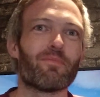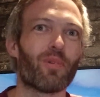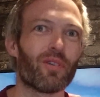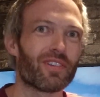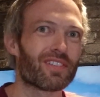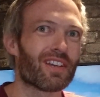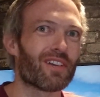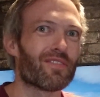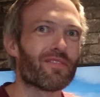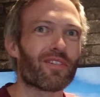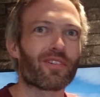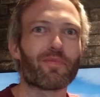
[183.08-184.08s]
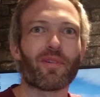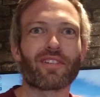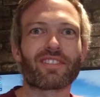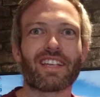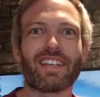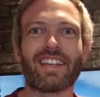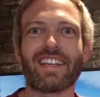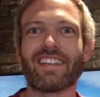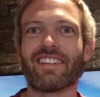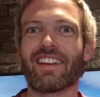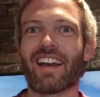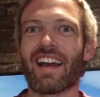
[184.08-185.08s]
pour yourself a vodka
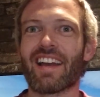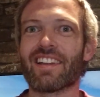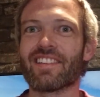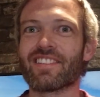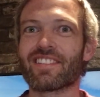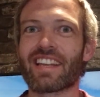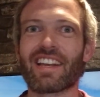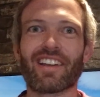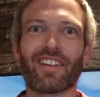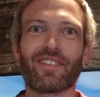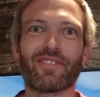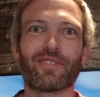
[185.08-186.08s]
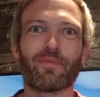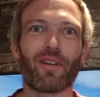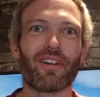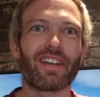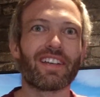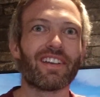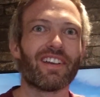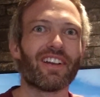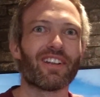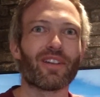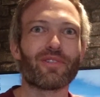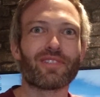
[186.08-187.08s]
martini, and say hello to my
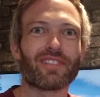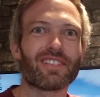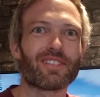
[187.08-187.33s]
Lotus